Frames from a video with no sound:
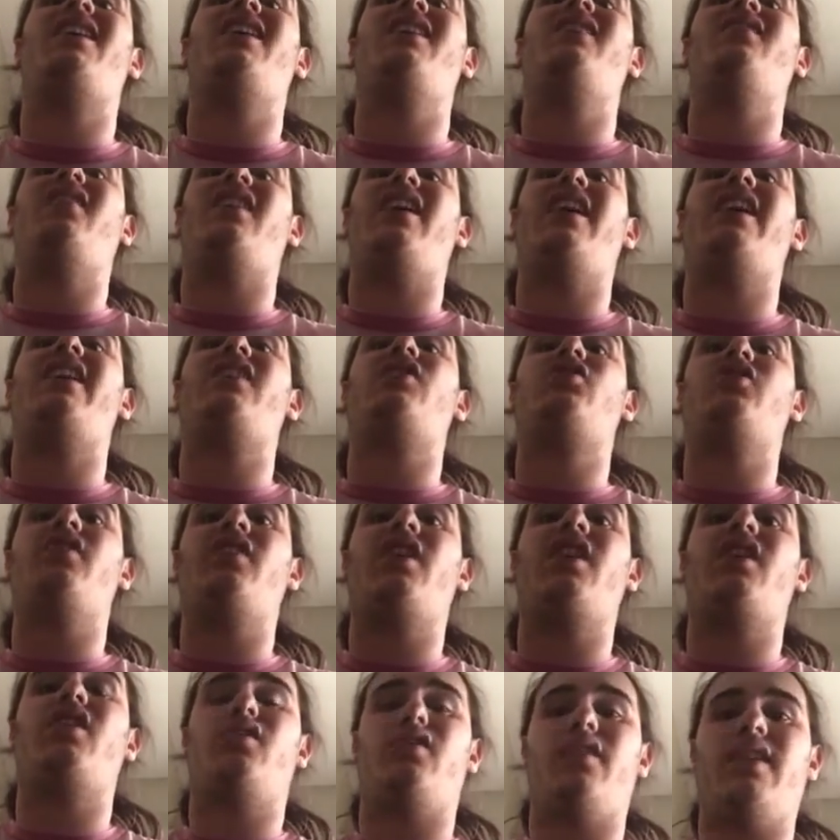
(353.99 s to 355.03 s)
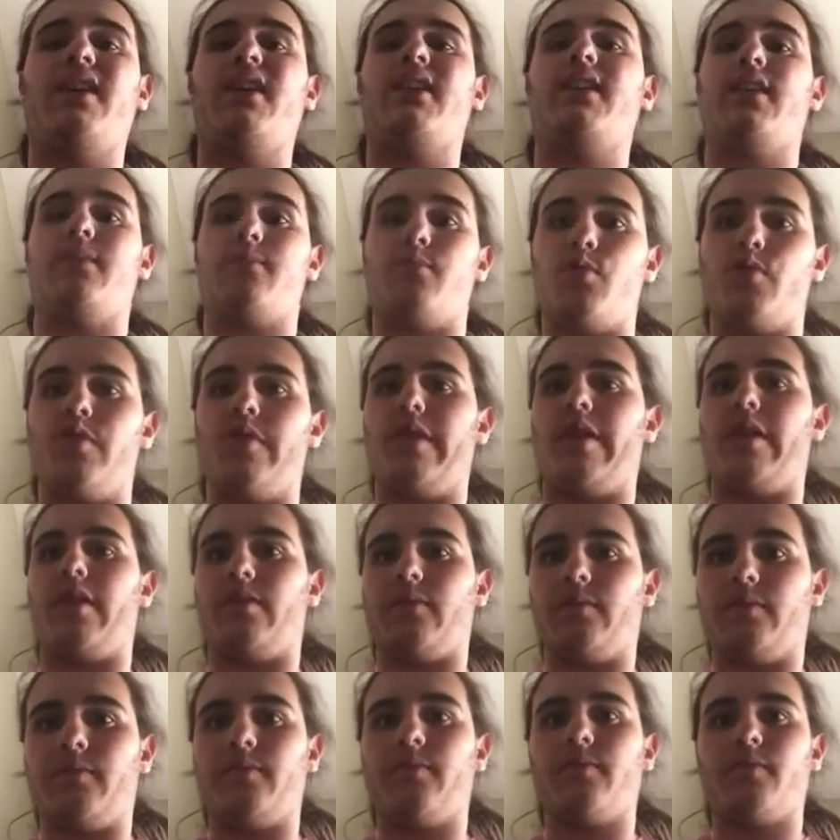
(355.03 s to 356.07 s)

I kind of I actually kind of like that movie.